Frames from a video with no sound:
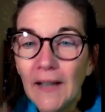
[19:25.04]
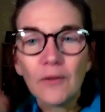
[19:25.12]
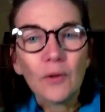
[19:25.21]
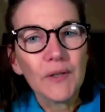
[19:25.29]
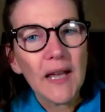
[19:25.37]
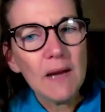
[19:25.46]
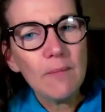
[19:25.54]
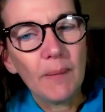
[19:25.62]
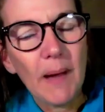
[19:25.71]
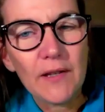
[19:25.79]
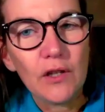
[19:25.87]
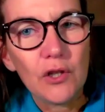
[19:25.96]
And of course,
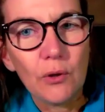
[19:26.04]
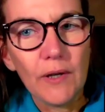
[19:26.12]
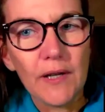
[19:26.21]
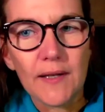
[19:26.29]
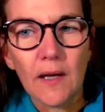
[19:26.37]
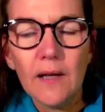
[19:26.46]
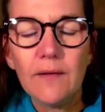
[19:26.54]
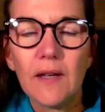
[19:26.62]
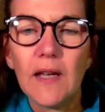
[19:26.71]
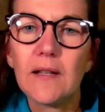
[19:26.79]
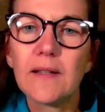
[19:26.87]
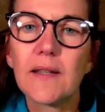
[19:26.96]
Abram has a choice.
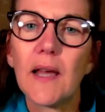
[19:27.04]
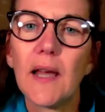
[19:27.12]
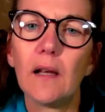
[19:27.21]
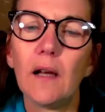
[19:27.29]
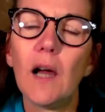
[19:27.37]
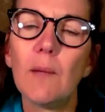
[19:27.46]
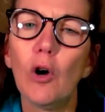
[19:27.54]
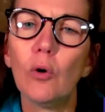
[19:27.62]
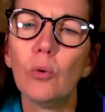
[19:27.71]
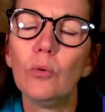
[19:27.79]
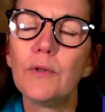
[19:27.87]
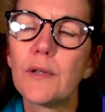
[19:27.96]
Either he can say, I'm
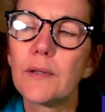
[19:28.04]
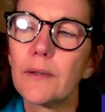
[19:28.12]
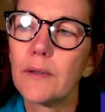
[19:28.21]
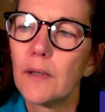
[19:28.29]
old,